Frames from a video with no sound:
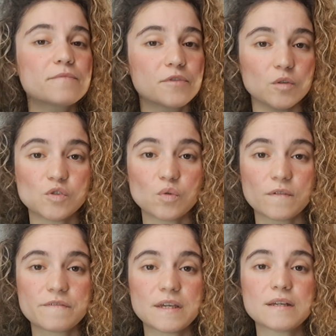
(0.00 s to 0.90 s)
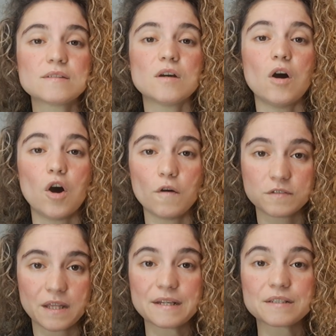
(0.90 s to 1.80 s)
Those sort of things.
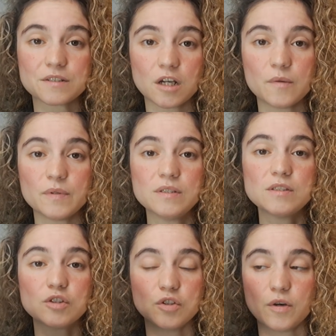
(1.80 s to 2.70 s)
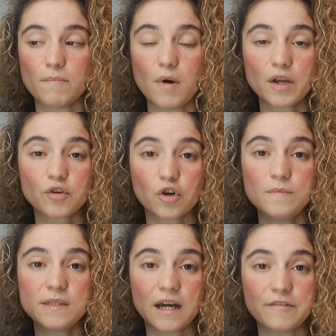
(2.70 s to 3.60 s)
After that disturbance, the
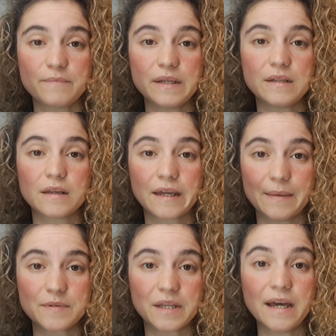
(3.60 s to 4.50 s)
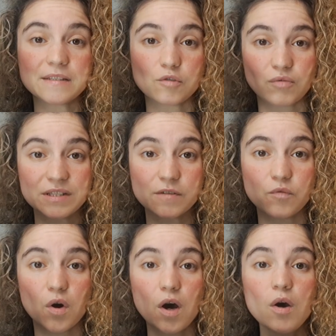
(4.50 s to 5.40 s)
microbes that have been kept there as a
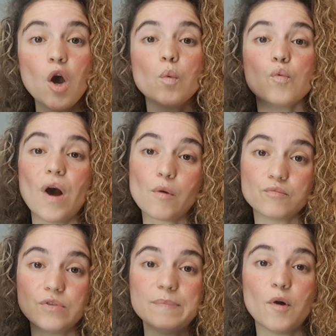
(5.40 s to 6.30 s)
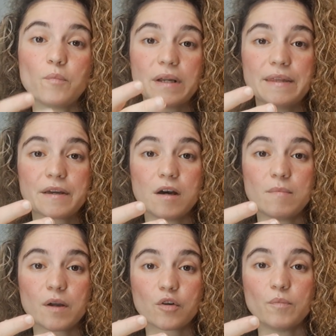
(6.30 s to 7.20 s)
reservoir will help repopulate the gut
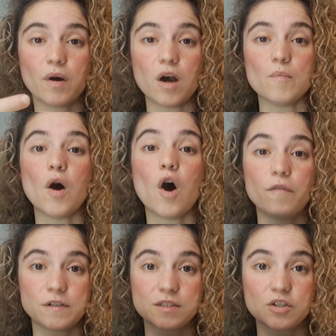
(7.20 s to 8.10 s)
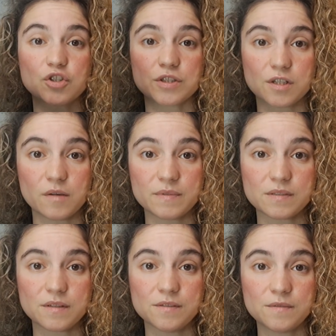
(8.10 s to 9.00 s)
microbiome after such
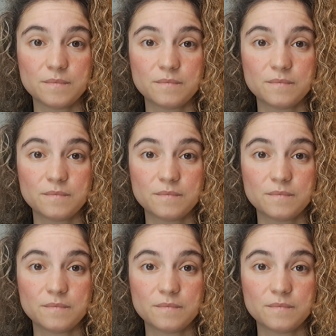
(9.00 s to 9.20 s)
disturbances.